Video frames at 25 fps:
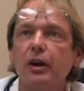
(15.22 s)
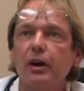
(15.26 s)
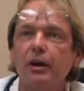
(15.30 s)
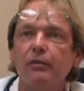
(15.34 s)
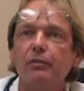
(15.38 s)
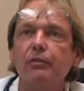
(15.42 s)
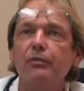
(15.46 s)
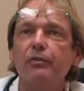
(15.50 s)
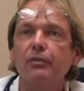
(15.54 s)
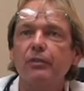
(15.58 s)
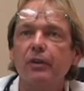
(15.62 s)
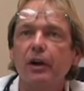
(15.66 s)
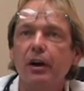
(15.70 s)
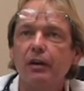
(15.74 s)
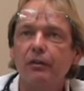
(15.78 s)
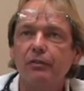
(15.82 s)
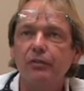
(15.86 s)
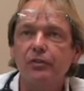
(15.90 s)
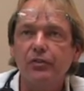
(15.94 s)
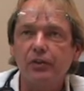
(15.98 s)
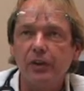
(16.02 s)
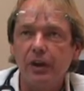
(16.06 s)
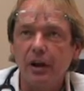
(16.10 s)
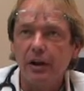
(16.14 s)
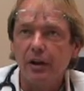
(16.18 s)
of, of
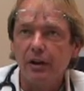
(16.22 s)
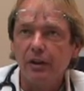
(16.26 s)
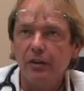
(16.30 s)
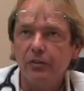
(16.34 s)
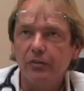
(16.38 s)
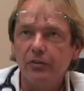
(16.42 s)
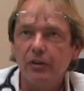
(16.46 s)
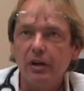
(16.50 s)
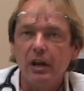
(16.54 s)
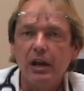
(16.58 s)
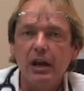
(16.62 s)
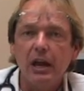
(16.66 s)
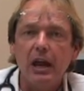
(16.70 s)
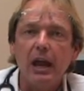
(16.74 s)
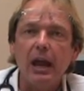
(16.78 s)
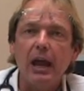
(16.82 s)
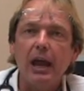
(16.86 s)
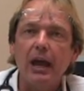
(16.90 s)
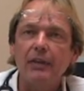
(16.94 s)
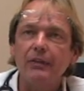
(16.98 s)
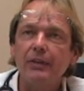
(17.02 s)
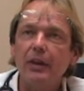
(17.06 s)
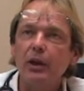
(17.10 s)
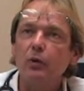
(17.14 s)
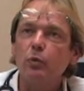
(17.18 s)
cells,
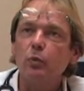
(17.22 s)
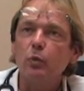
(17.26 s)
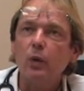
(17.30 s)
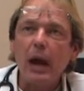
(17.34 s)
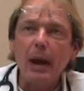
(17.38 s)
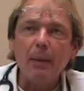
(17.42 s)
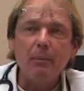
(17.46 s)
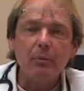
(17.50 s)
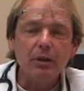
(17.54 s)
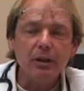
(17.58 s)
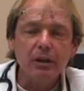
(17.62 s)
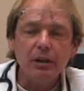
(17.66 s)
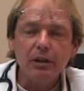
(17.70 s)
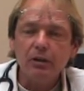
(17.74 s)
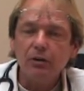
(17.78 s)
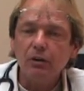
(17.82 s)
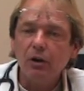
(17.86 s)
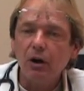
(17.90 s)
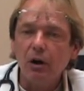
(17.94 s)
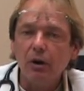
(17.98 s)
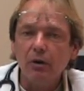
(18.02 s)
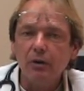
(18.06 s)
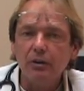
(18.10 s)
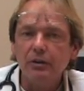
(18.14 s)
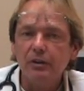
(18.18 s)
and they rapidly
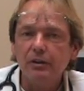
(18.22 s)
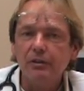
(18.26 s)
grow and